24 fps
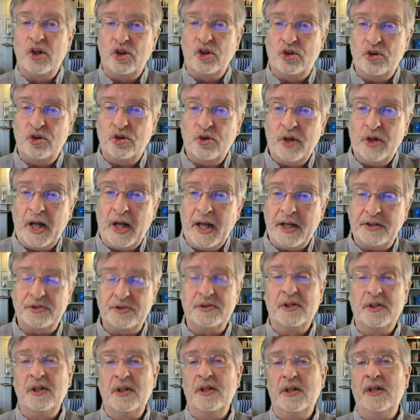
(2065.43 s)
Two
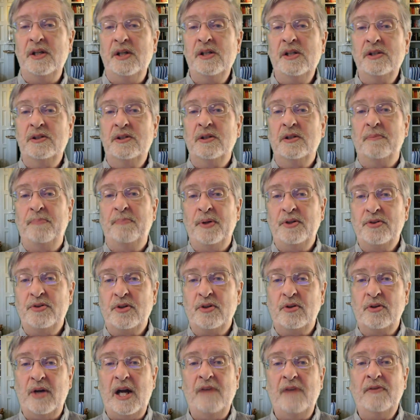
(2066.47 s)
days is the
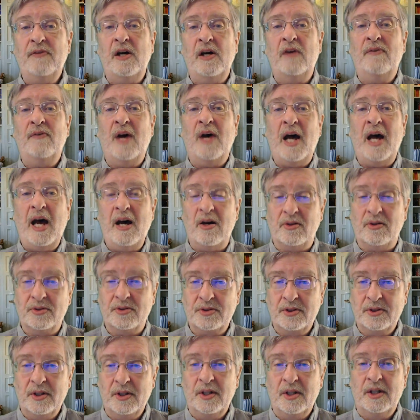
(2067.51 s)
pictograph of a
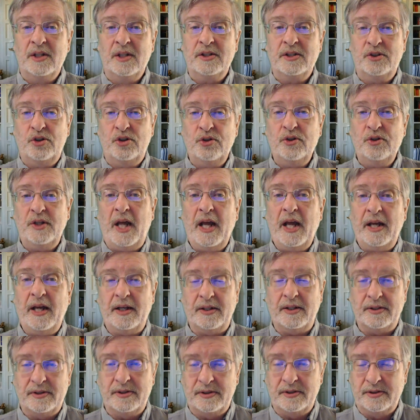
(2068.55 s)
house. Two
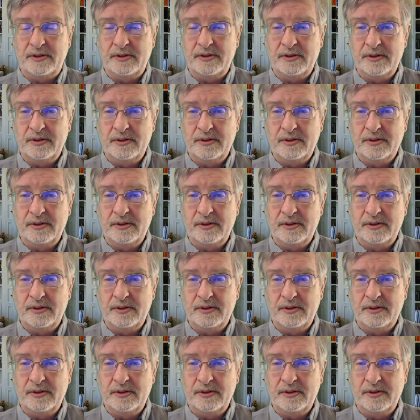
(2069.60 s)
days.